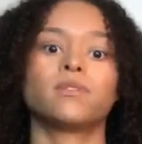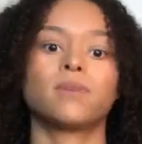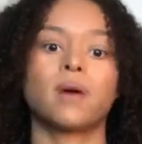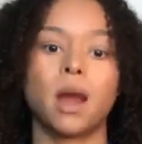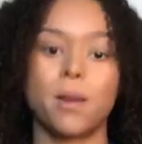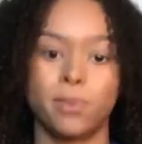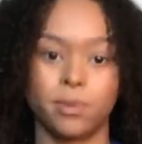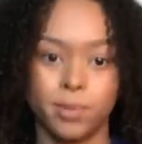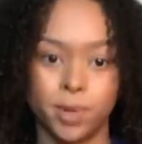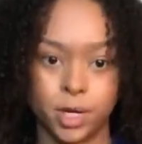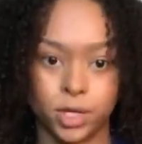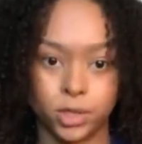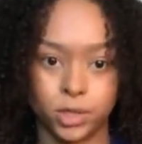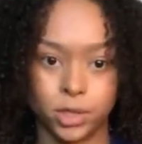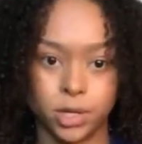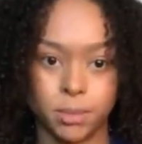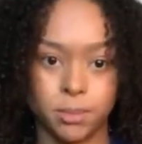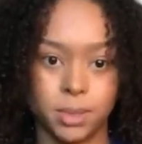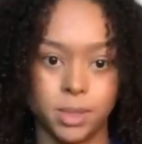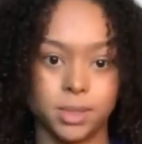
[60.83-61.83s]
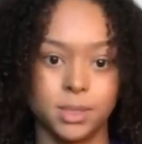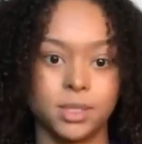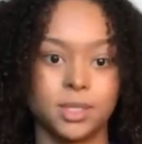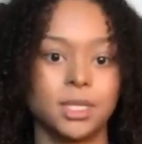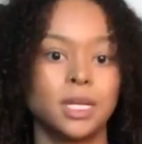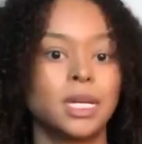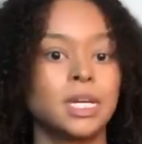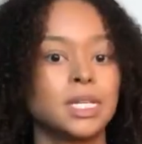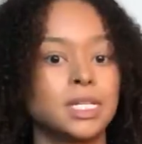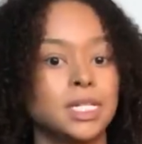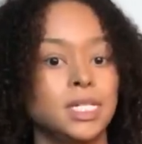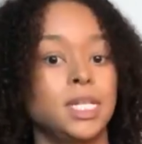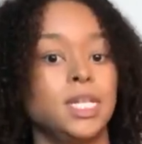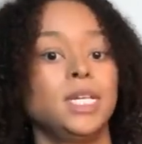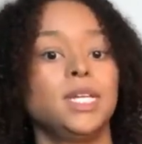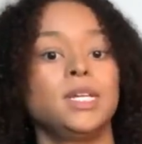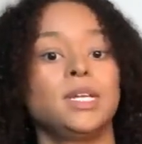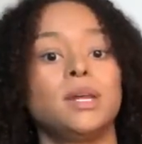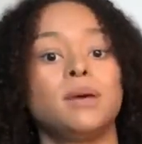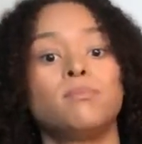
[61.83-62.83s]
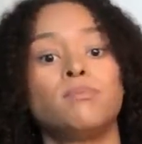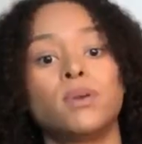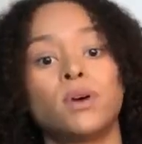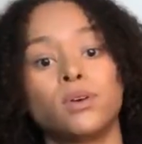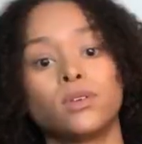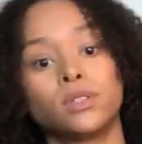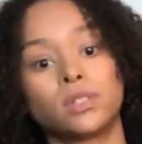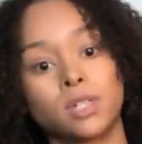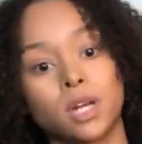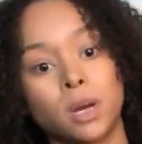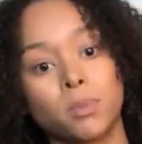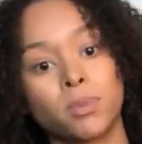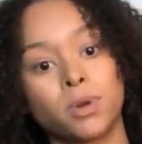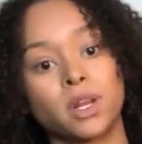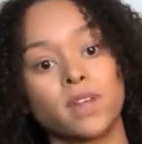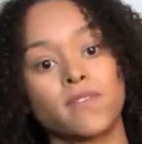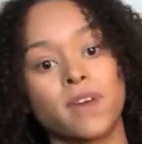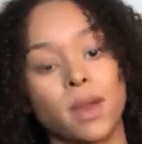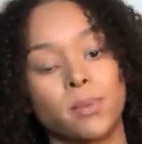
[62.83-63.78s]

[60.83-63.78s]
hyperbaric treatments, 10 post-operative